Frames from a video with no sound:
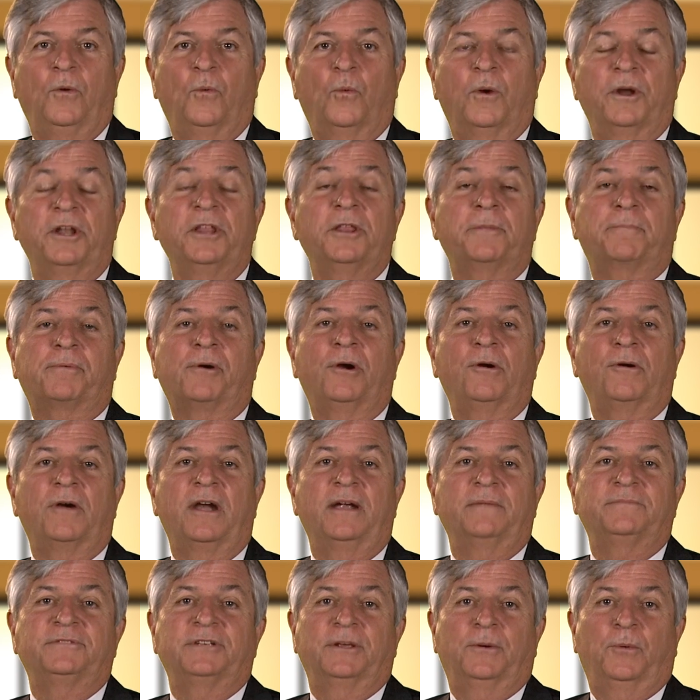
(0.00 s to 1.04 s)
One of the
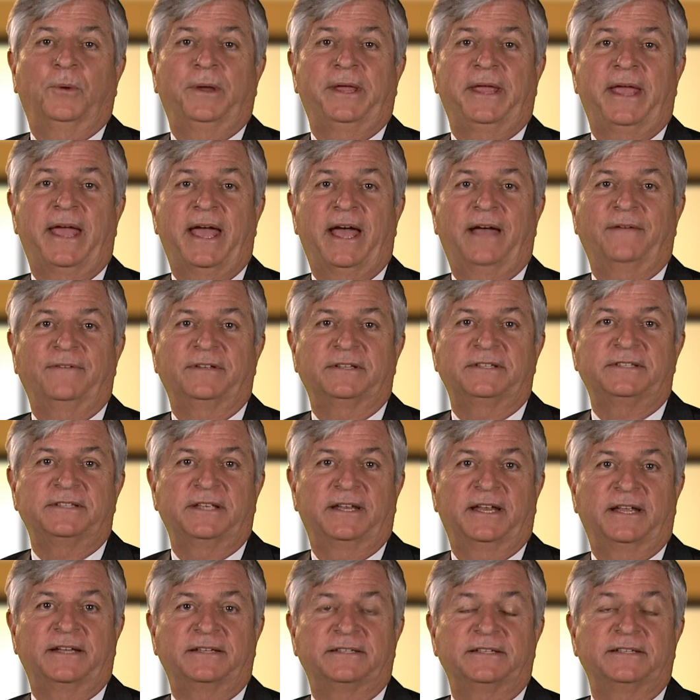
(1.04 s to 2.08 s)
programs that we have at
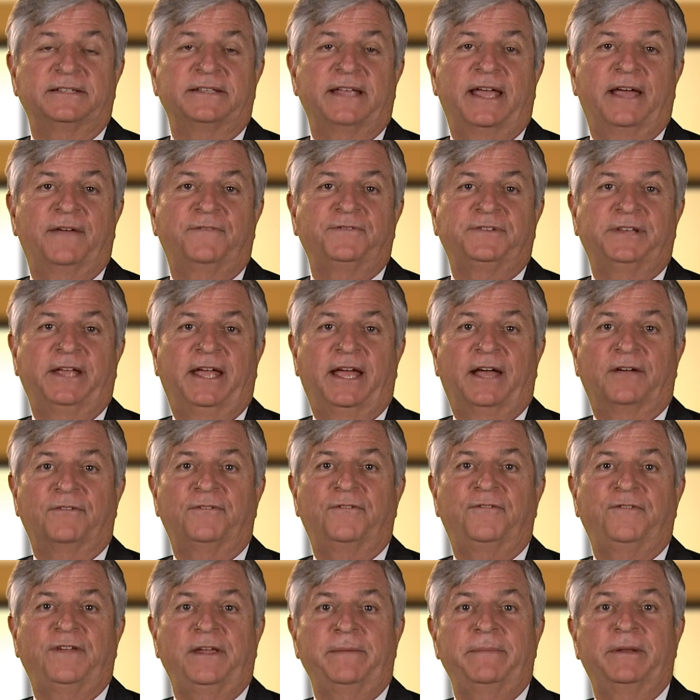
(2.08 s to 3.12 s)
Cenex is F2F,
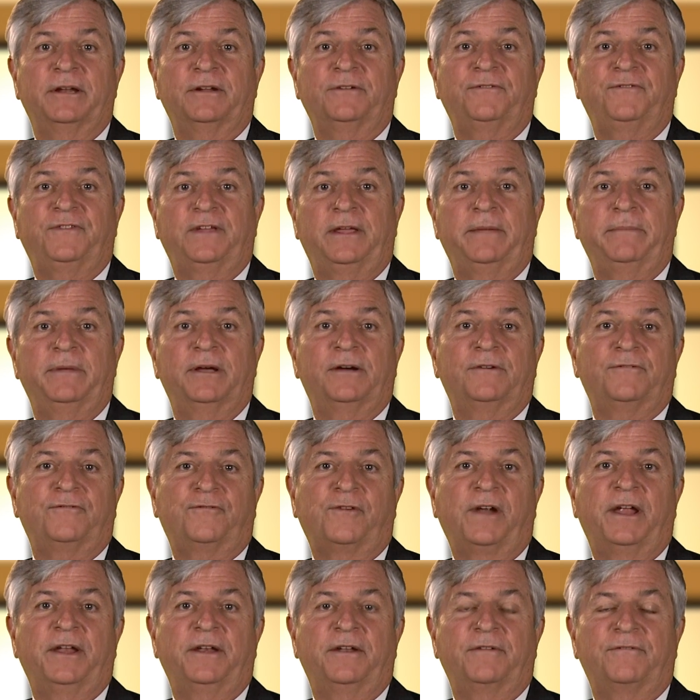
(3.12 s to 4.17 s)
female-female,
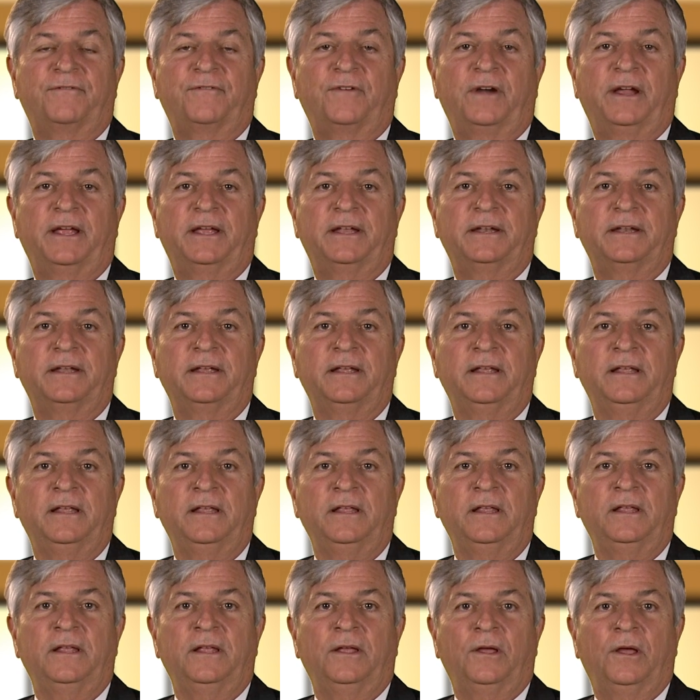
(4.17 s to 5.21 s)

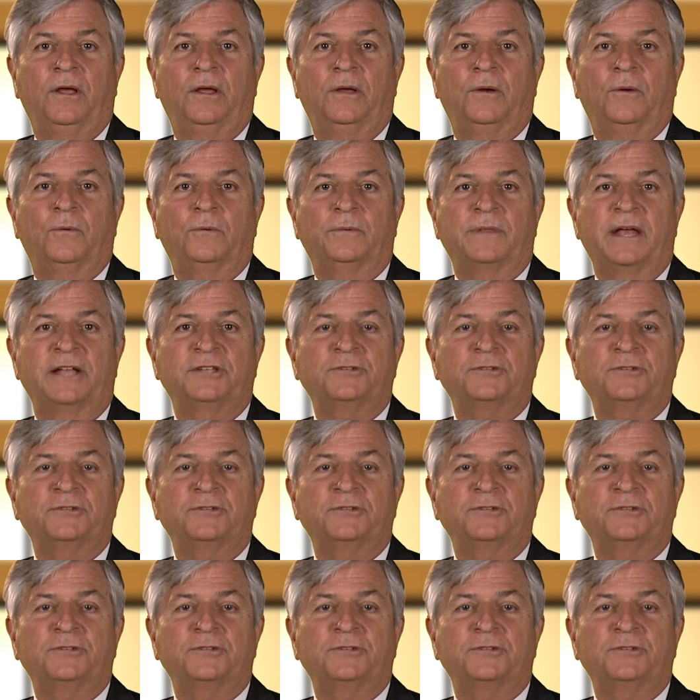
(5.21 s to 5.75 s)
friend-to-friend.